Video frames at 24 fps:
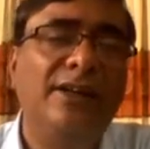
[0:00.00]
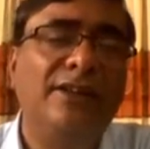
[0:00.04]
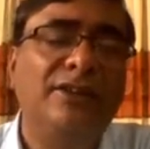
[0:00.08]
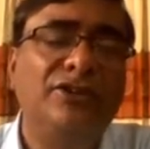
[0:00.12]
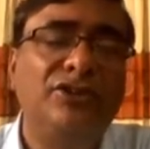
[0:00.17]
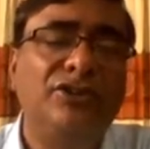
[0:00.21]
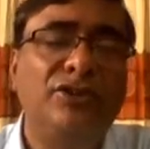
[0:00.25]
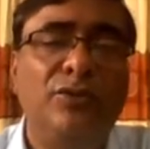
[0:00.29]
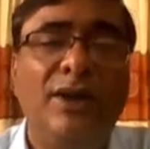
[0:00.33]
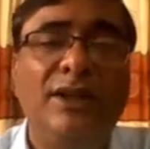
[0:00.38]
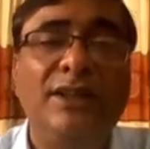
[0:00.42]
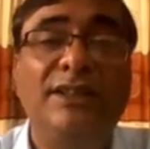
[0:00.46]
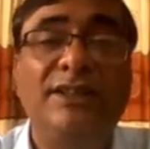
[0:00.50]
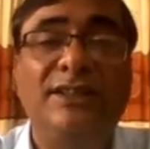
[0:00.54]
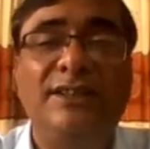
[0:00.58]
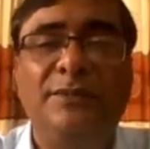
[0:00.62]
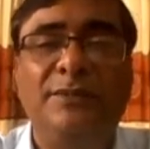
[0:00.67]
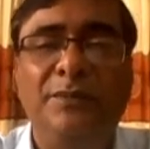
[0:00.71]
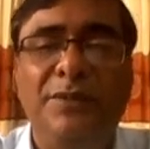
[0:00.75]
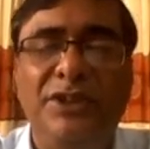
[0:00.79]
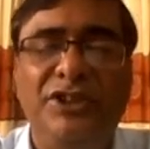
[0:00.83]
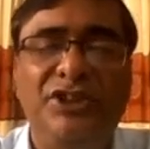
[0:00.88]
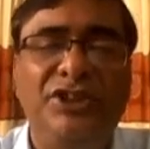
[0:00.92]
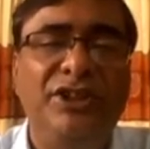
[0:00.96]
So what is
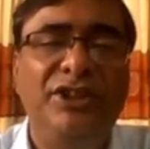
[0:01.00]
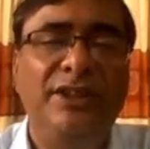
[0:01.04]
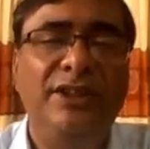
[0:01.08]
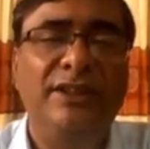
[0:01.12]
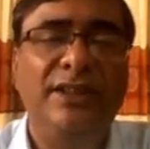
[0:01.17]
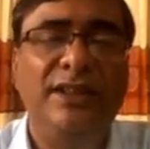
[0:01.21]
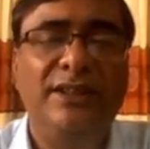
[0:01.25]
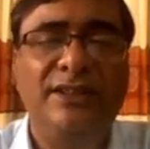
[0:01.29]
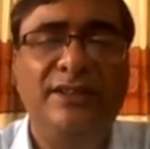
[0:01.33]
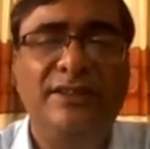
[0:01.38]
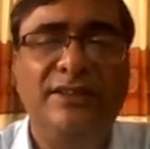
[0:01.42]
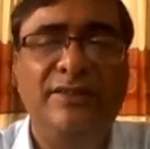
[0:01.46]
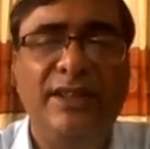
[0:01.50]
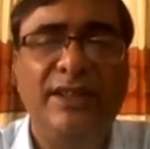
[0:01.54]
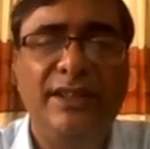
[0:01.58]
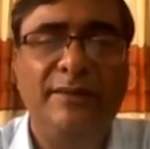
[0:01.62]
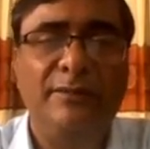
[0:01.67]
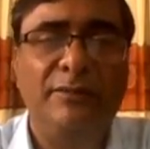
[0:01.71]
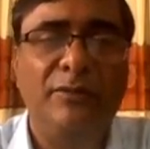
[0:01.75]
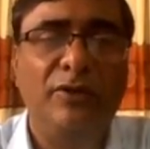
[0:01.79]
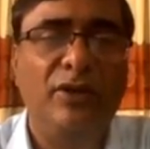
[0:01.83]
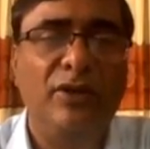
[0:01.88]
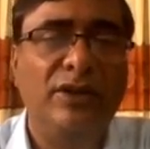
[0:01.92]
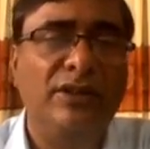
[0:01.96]
pitching? That is very
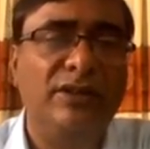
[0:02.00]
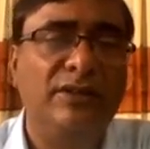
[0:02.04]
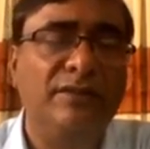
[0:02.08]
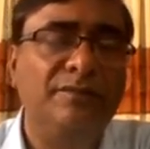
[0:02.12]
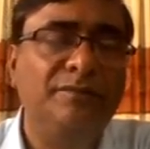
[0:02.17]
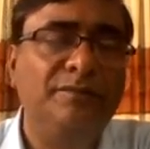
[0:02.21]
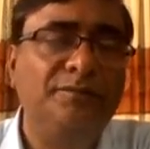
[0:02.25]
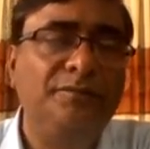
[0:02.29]
important.